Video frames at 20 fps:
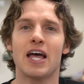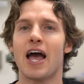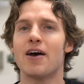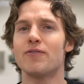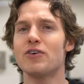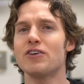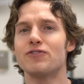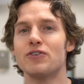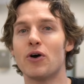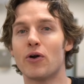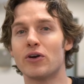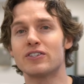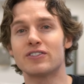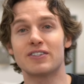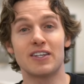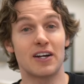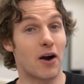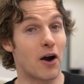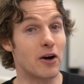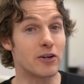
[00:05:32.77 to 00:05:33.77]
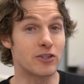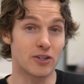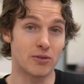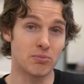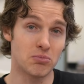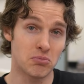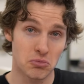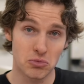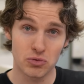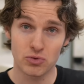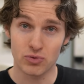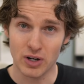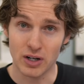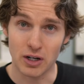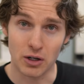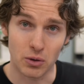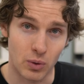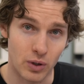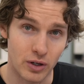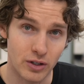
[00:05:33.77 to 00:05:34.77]
and we've noticed there are some
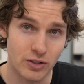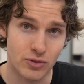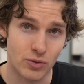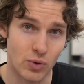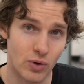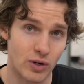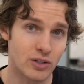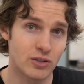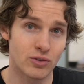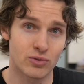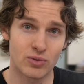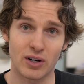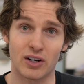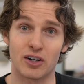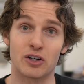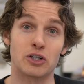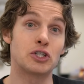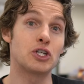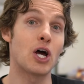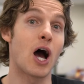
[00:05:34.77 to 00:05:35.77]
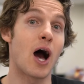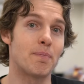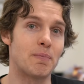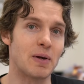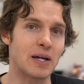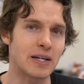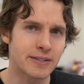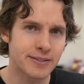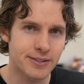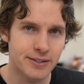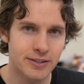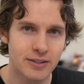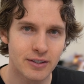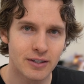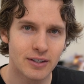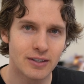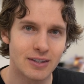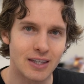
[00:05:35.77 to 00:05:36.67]
trigger words or trigger topics